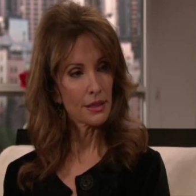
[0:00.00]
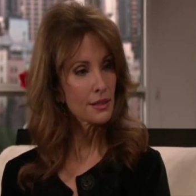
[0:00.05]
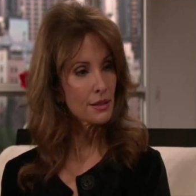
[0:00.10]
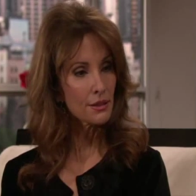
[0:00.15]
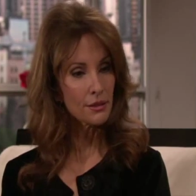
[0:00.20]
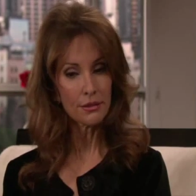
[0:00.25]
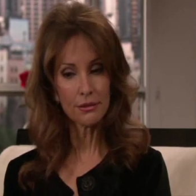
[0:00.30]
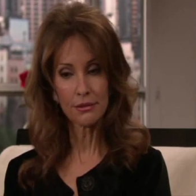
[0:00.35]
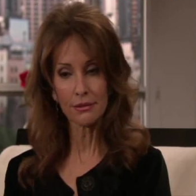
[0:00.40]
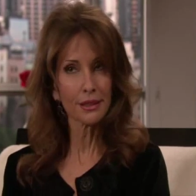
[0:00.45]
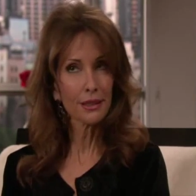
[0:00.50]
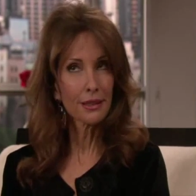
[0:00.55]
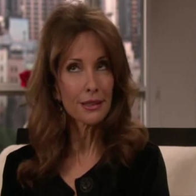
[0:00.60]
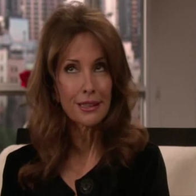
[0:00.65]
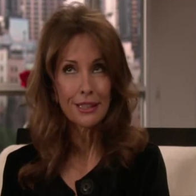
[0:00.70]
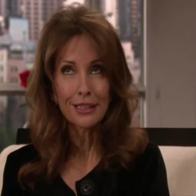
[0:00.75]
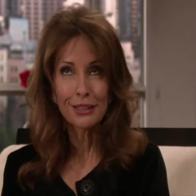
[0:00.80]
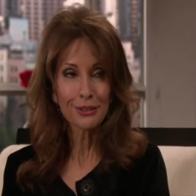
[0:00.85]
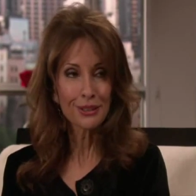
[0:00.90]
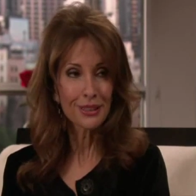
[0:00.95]
is still
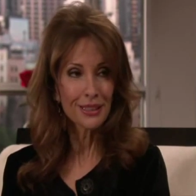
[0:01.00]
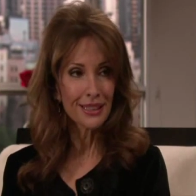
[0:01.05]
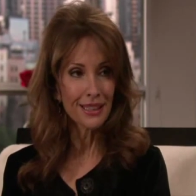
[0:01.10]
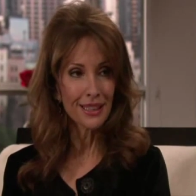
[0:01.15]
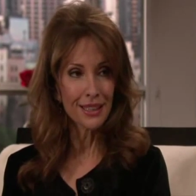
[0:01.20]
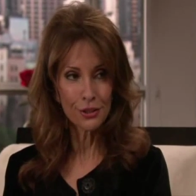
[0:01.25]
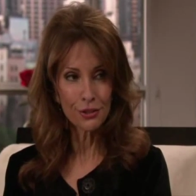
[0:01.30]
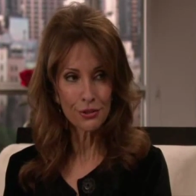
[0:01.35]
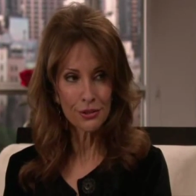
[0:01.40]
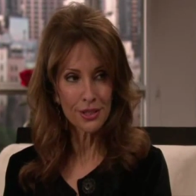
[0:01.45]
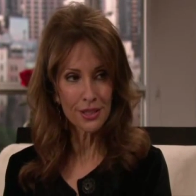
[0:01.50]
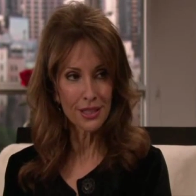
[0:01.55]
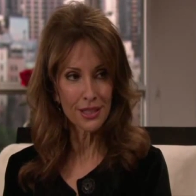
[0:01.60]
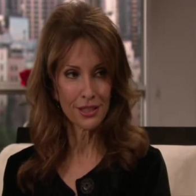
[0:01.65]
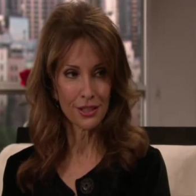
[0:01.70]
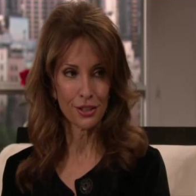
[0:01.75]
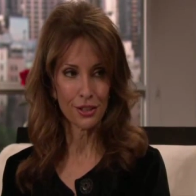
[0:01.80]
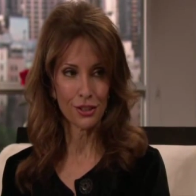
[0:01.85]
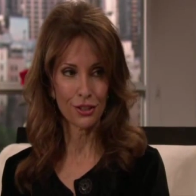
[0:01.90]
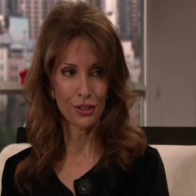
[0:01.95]
clearly
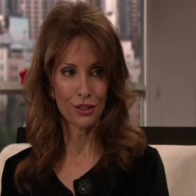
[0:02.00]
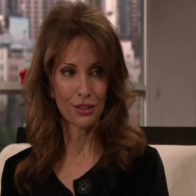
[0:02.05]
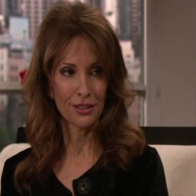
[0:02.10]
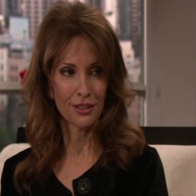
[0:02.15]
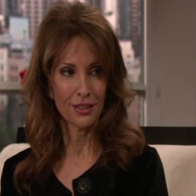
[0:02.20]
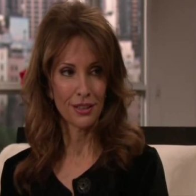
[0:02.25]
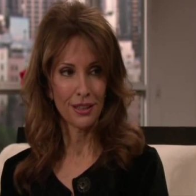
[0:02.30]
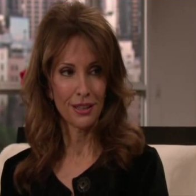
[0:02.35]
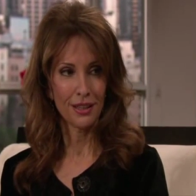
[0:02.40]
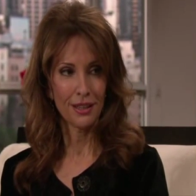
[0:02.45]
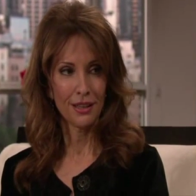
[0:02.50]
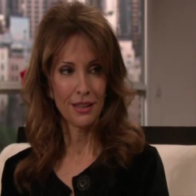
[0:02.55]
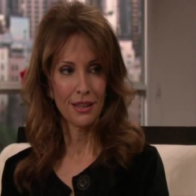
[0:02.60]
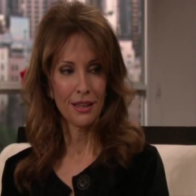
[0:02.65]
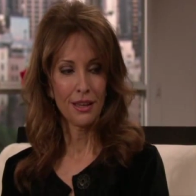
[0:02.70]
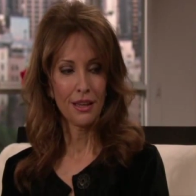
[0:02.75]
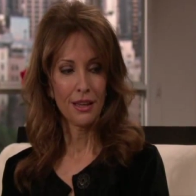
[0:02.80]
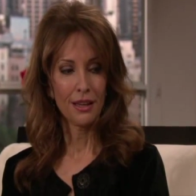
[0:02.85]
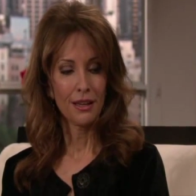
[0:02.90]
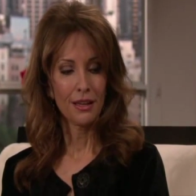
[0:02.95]
interested in her.
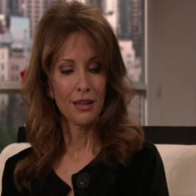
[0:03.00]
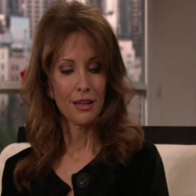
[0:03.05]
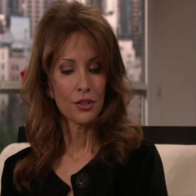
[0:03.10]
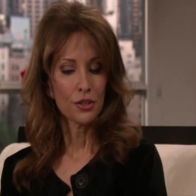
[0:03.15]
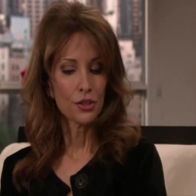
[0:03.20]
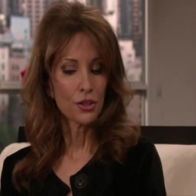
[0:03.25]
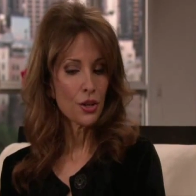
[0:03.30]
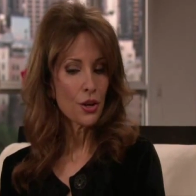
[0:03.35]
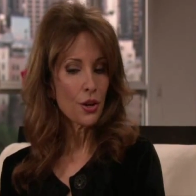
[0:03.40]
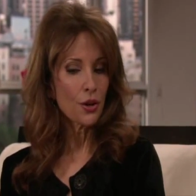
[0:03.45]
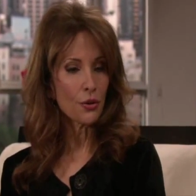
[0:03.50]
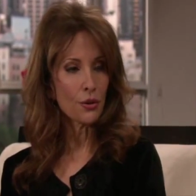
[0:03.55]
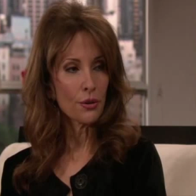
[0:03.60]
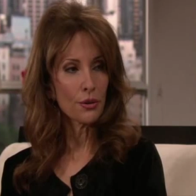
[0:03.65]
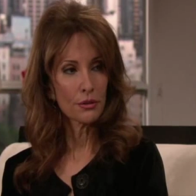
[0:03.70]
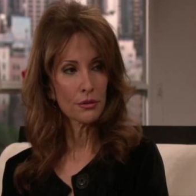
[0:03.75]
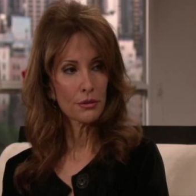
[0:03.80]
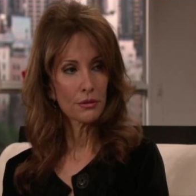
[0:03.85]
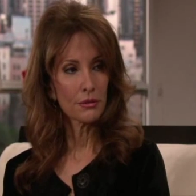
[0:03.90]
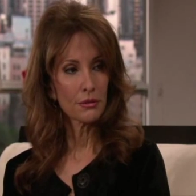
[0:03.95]
So,
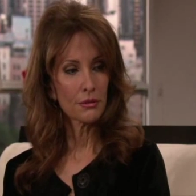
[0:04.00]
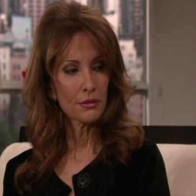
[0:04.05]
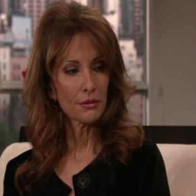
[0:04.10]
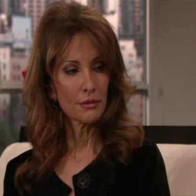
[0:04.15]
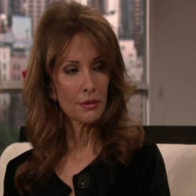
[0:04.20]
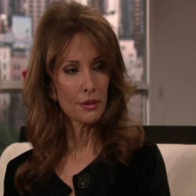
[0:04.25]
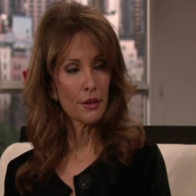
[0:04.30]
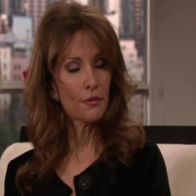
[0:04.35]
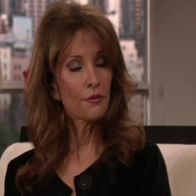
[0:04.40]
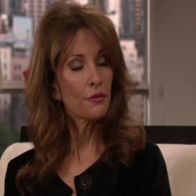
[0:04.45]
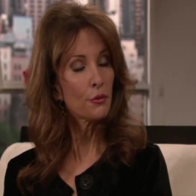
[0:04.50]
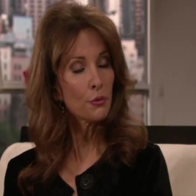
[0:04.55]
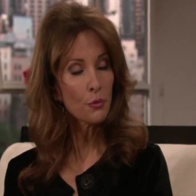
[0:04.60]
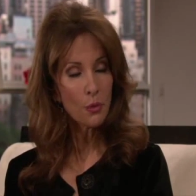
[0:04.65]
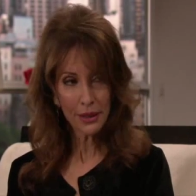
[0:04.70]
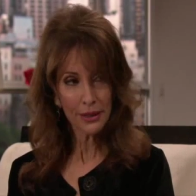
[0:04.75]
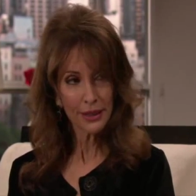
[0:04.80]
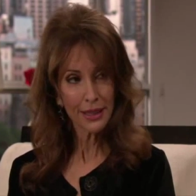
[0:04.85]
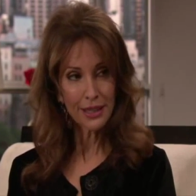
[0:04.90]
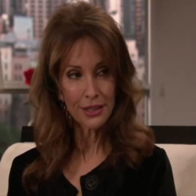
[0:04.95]
if you
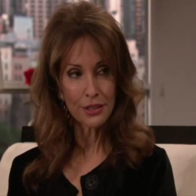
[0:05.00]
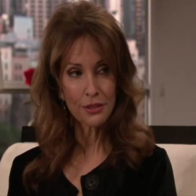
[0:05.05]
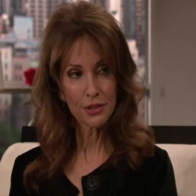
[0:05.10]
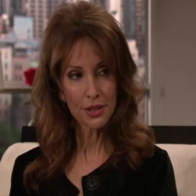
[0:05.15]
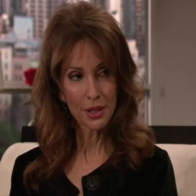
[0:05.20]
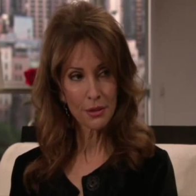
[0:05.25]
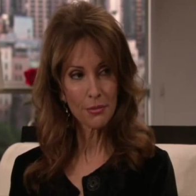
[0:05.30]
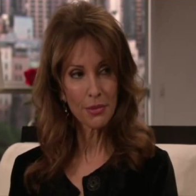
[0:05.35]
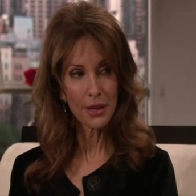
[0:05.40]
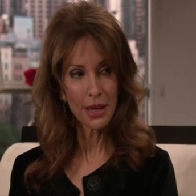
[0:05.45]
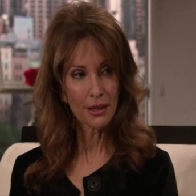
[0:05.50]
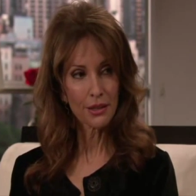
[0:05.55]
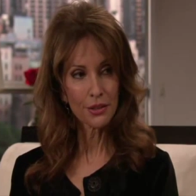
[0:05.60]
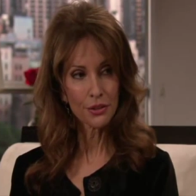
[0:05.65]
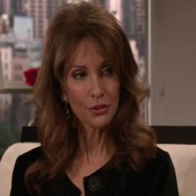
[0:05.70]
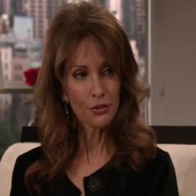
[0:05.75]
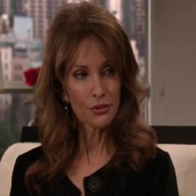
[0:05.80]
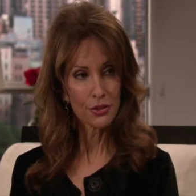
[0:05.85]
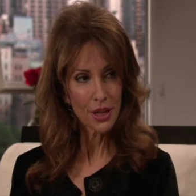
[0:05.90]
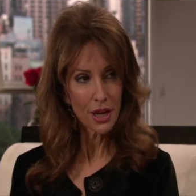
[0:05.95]
want to get your son back
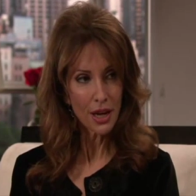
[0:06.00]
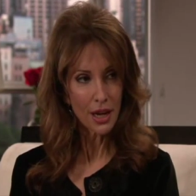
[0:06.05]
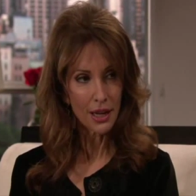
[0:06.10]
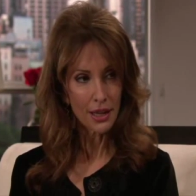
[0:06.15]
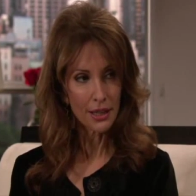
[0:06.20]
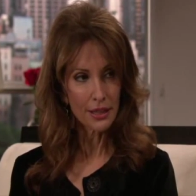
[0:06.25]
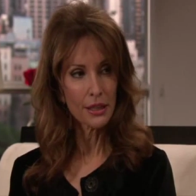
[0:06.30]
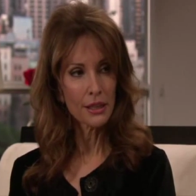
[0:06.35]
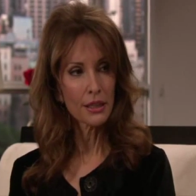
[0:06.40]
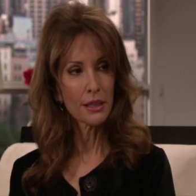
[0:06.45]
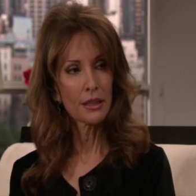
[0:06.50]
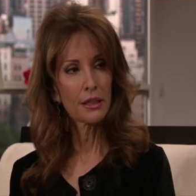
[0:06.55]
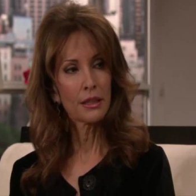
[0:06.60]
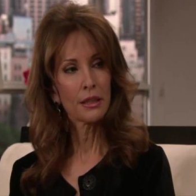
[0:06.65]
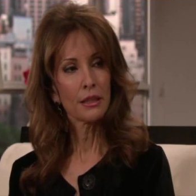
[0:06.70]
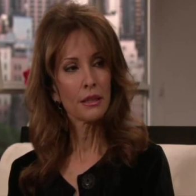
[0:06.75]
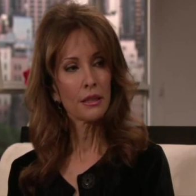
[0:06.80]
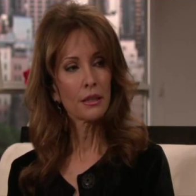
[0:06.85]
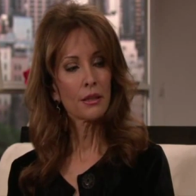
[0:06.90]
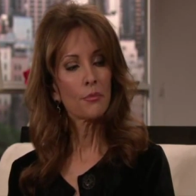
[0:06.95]
on your side,
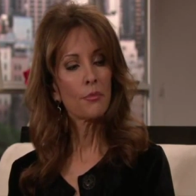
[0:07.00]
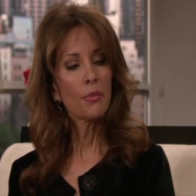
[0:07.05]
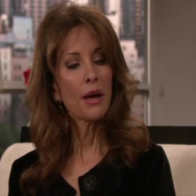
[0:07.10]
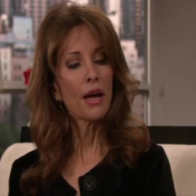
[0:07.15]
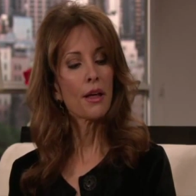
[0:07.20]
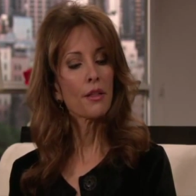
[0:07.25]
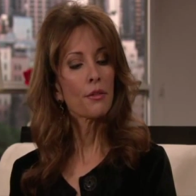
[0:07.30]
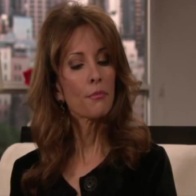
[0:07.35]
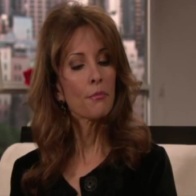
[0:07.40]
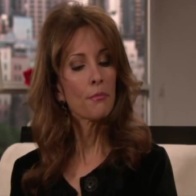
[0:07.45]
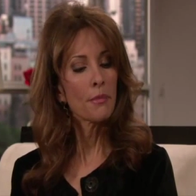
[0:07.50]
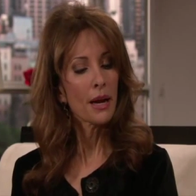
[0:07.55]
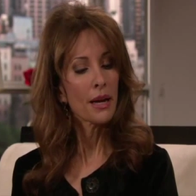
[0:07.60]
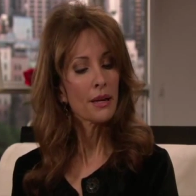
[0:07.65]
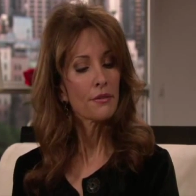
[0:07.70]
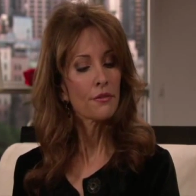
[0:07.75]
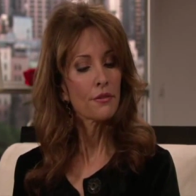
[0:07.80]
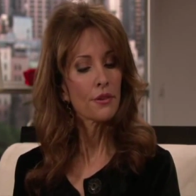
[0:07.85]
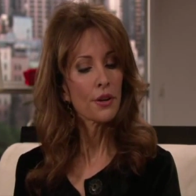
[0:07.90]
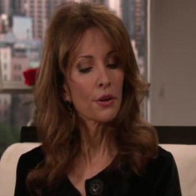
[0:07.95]
the path
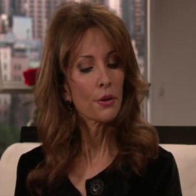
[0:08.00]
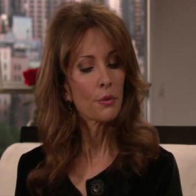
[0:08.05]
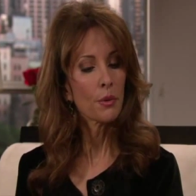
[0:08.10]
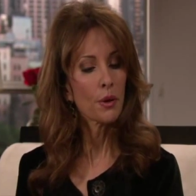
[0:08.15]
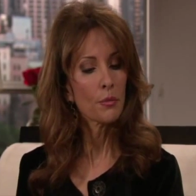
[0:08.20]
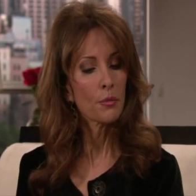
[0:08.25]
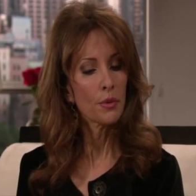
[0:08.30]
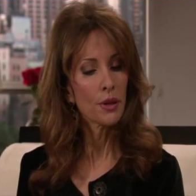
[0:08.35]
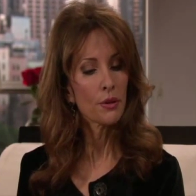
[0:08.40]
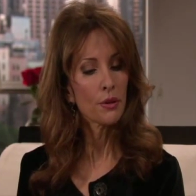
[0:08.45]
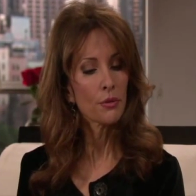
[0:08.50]
might very well